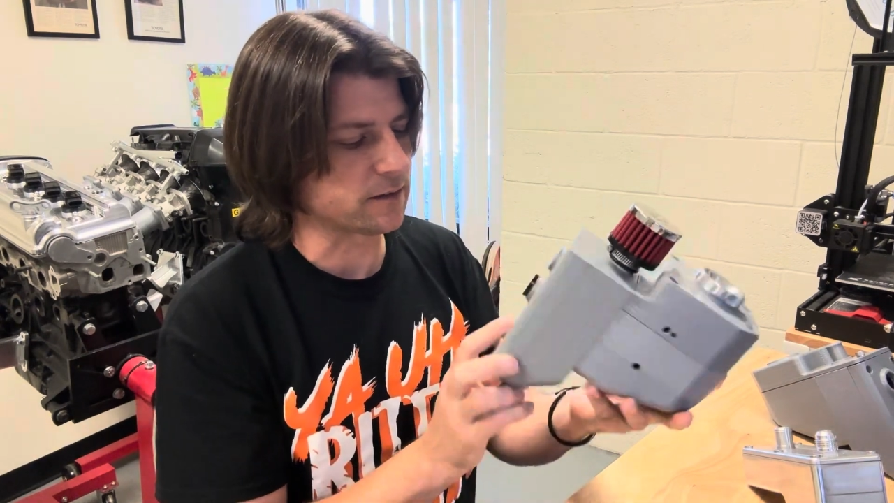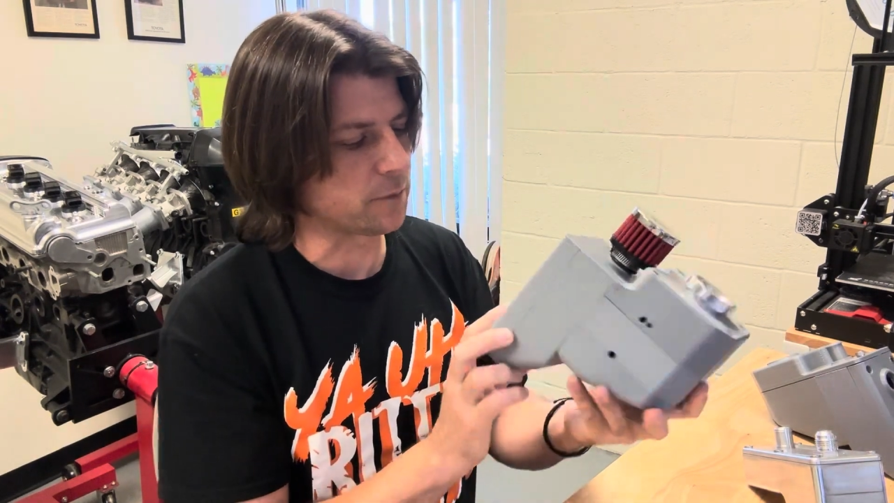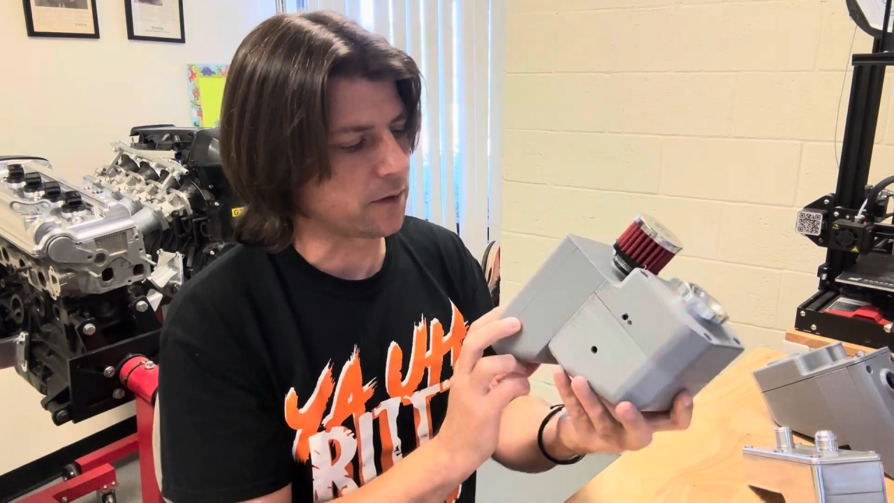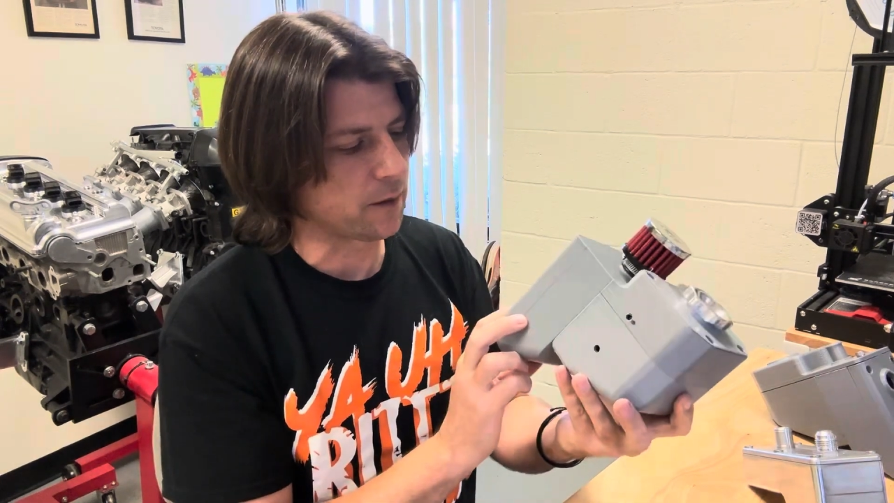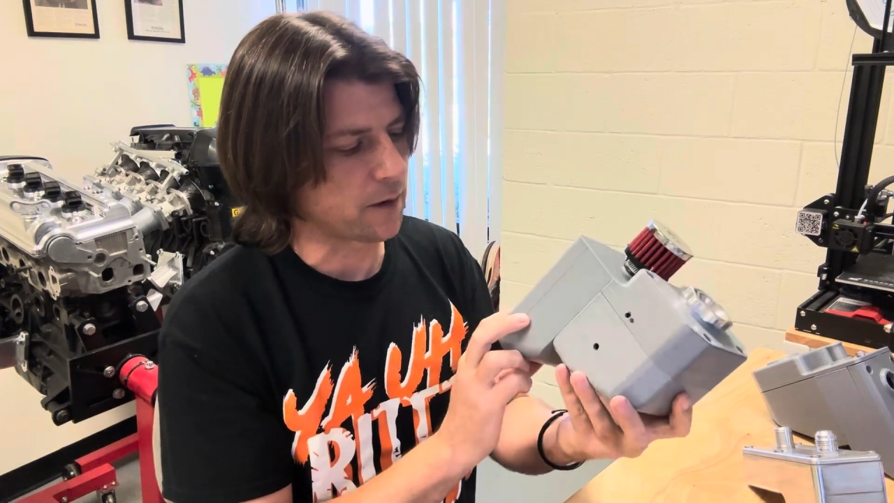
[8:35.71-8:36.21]
Some
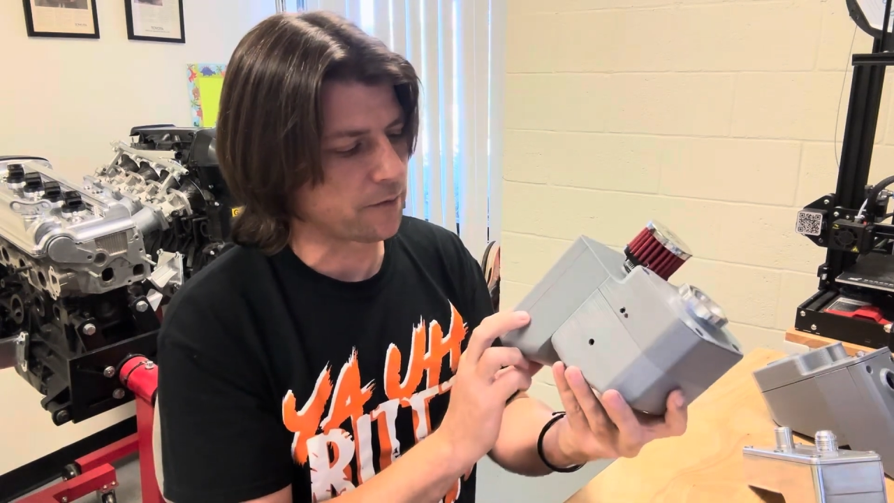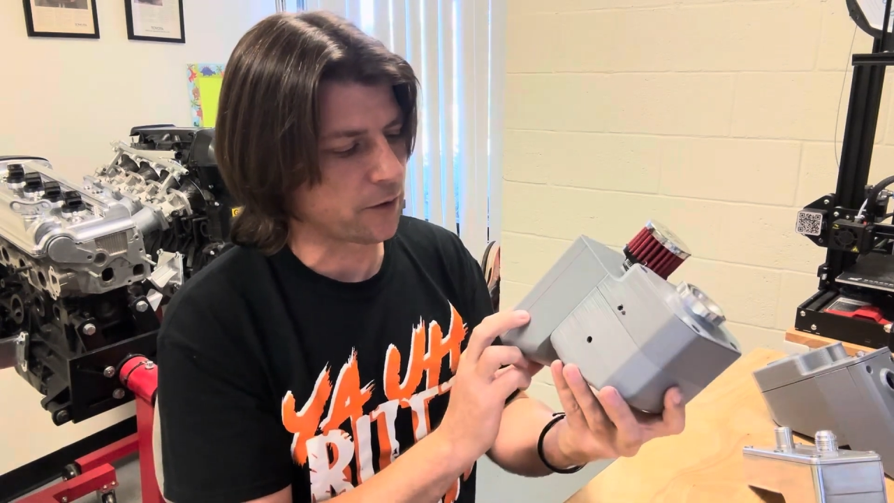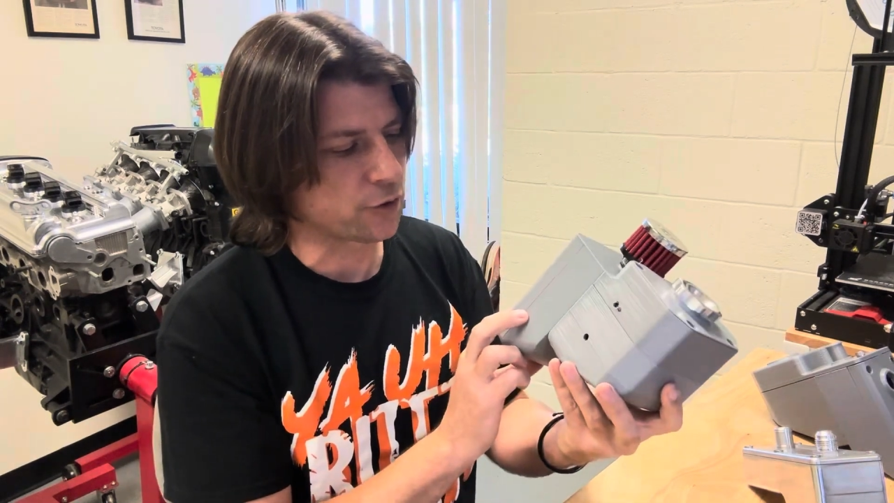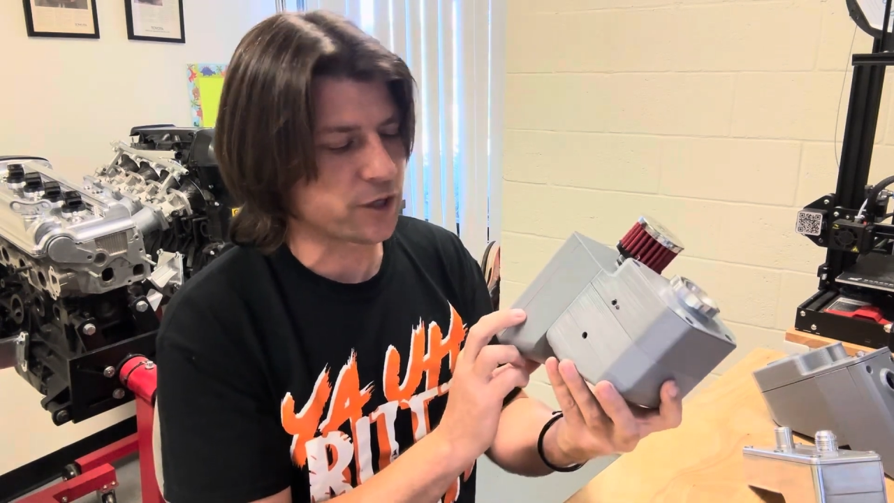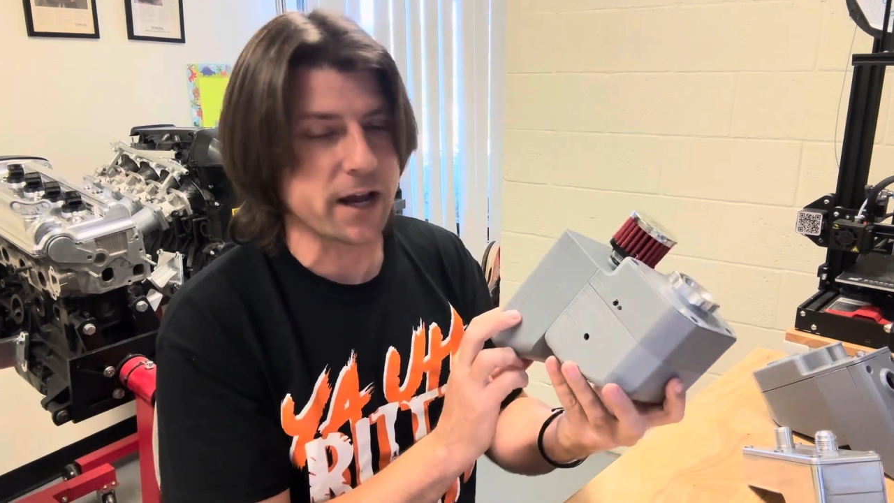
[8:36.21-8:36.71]
of them have
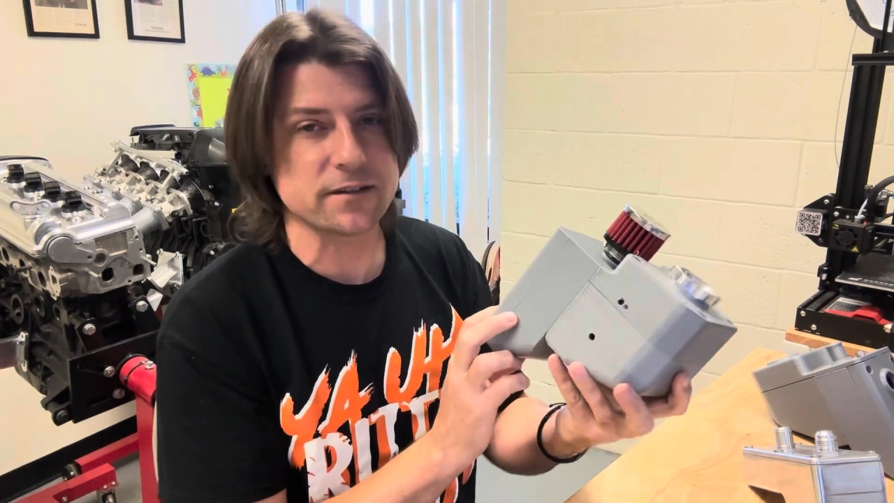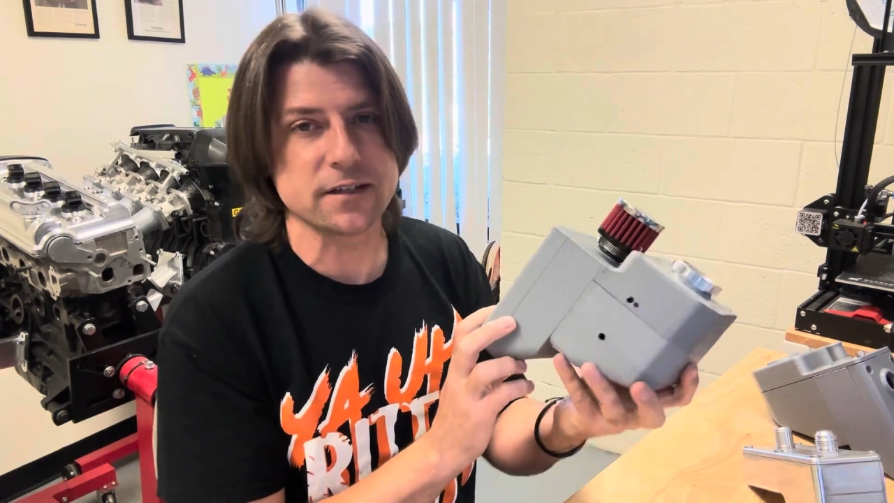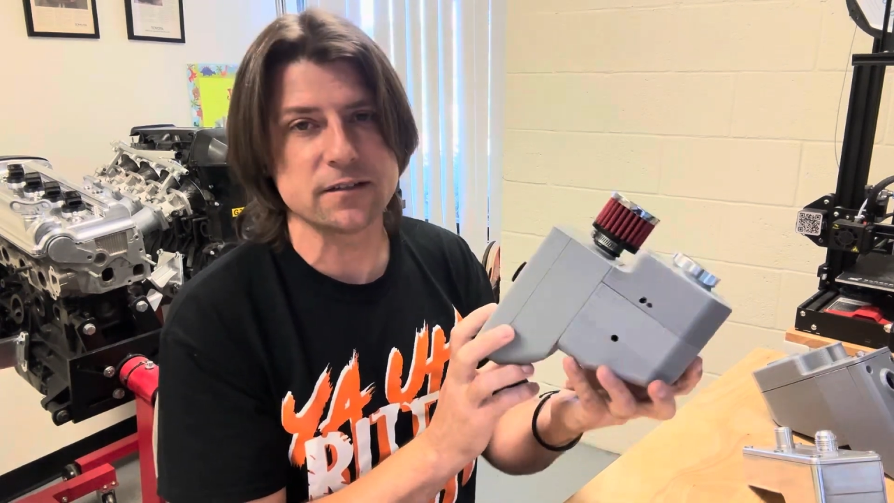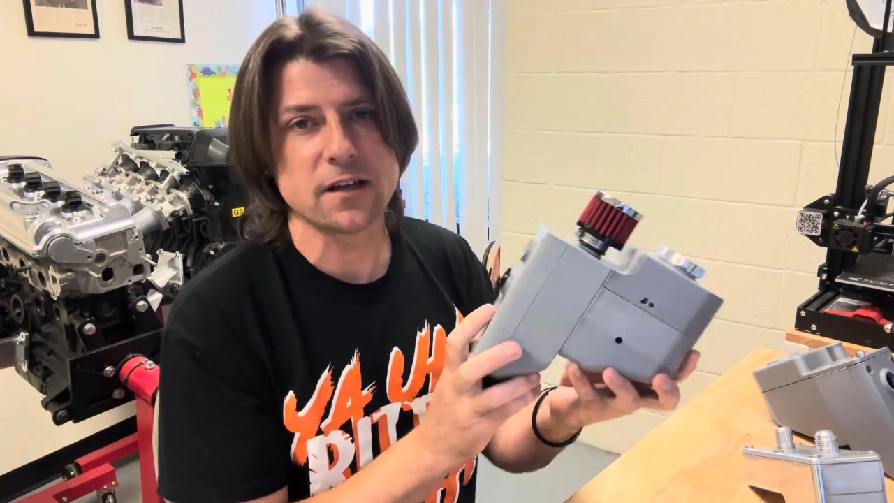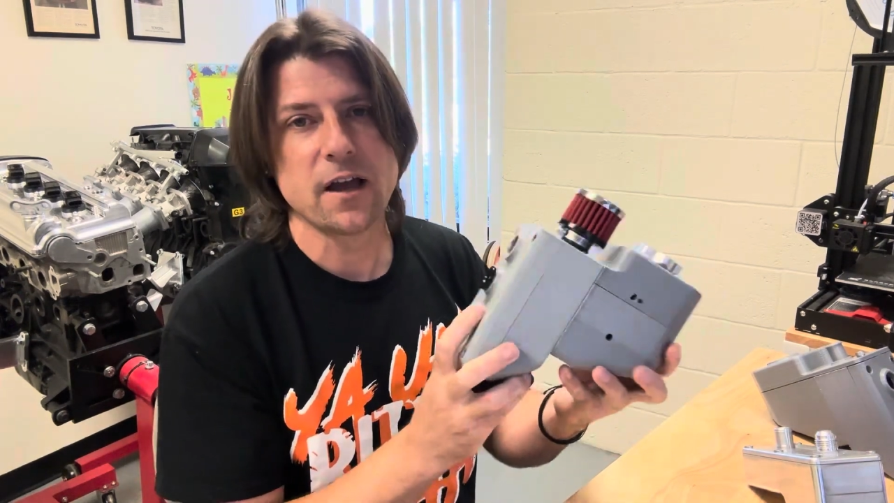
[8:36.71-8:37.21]
other
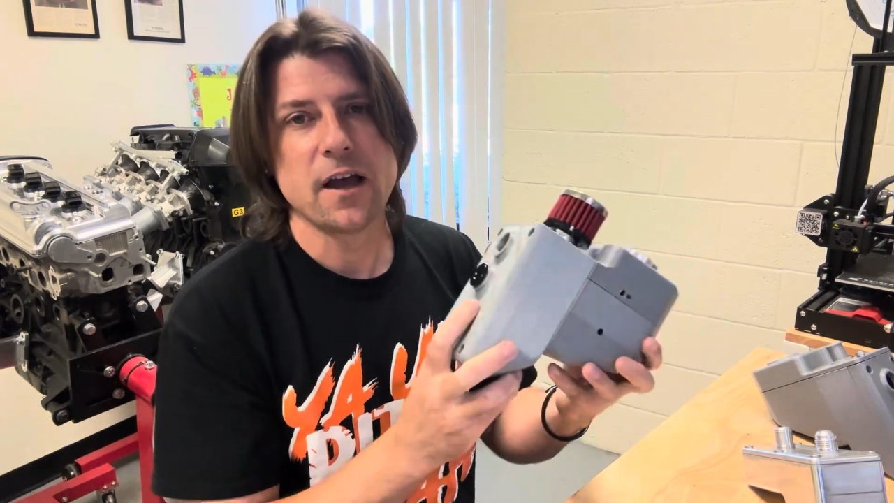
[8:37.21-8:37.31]
chassis